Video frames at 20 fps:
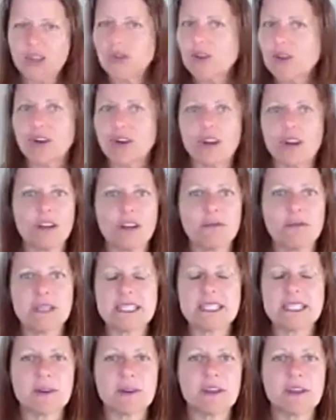you're not going to
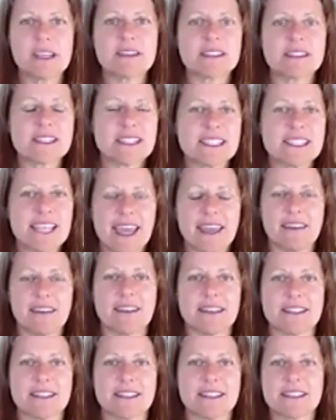experience
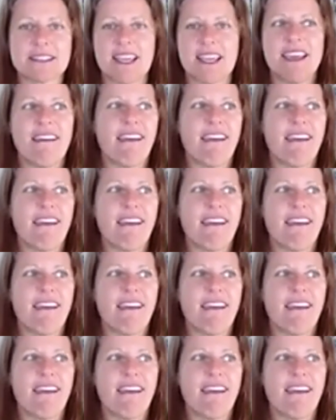sadness,